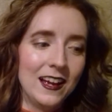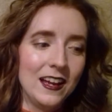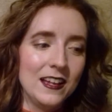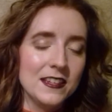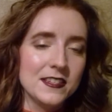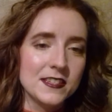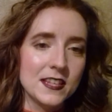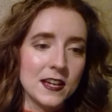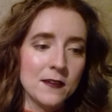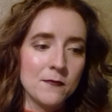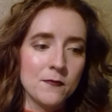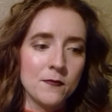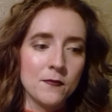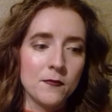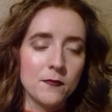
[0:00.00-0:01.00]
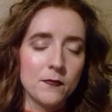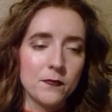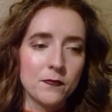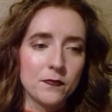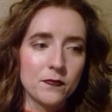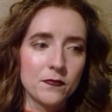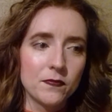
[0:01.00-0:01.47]
And
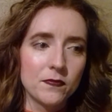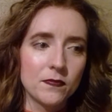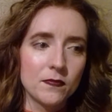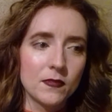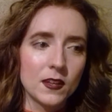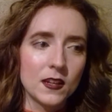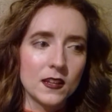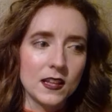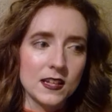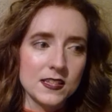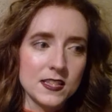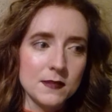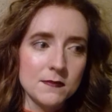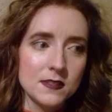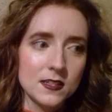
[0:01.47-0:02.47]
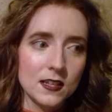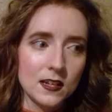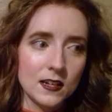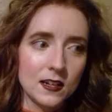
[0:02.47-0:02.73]
that seems,